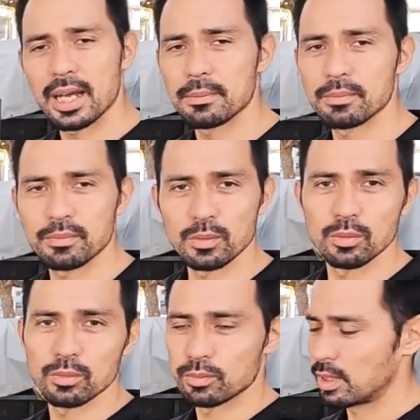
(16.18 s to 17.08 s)
time,
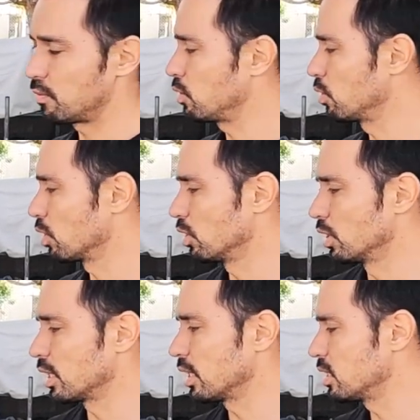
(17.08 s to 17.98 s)
if you're
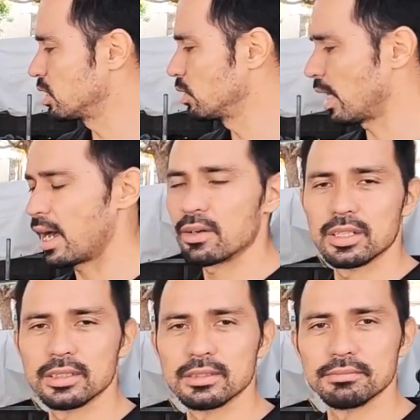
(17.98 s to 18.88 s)
looking into how
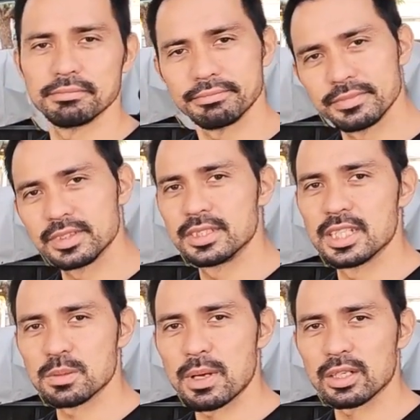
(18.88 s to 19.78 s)
to
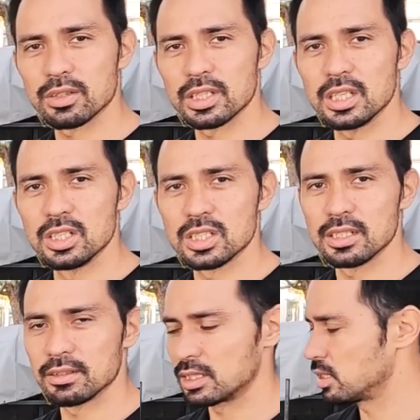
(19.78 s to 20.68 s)
dismantle the
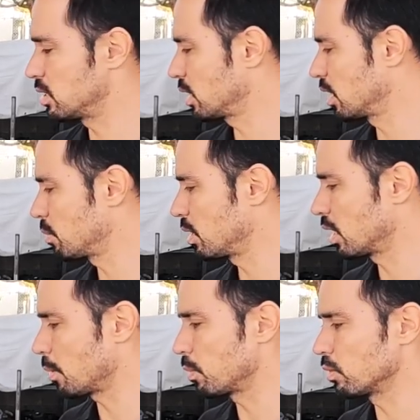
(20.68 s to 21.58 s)
engine, this is going to be
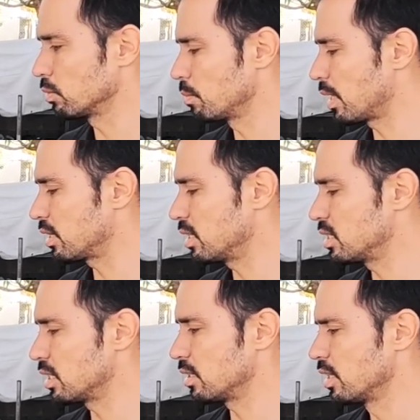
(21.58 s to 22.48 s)
a couple
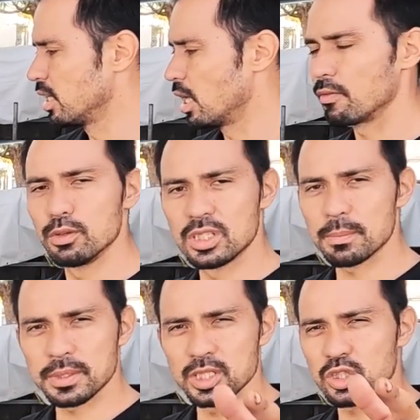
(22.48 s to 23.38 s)
methods and a few
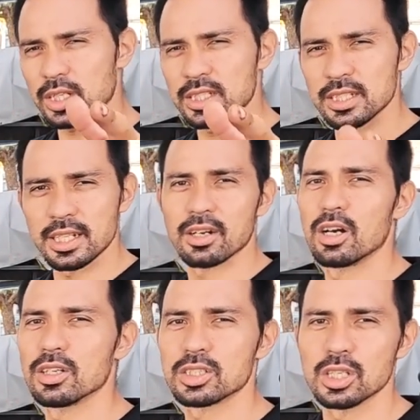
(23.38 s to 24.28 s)
tips and tricks in
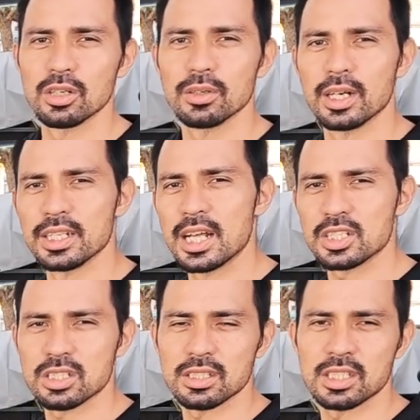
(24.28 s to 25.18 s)
there also,
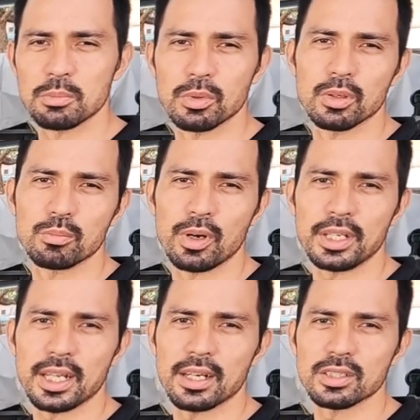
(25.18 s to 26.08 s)
not just a simple
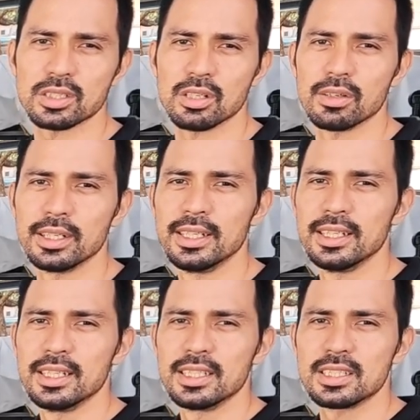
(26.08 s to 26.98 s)
breakdown. So
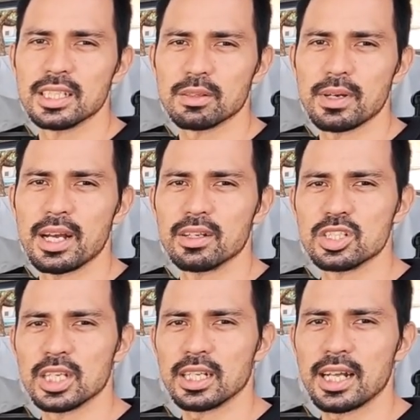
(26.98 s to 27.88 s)
stick around
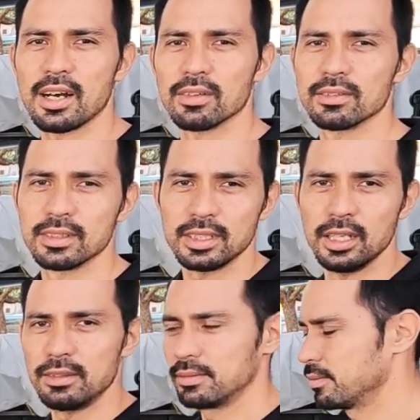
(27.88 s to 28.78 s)
and check it out. Yee.